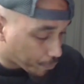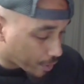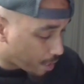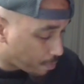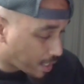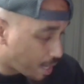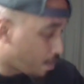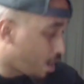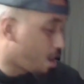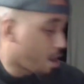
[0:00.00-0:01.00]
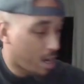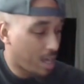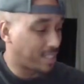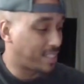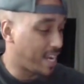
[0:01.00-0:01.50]
You know what I mean? In my heart,
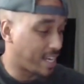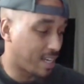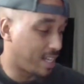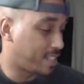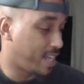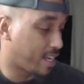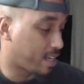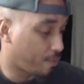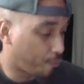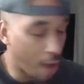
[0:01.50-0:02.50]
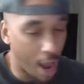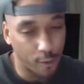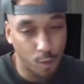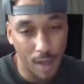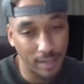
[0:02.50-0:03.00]
I take
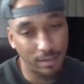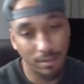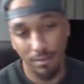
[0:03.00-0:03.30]
5-1.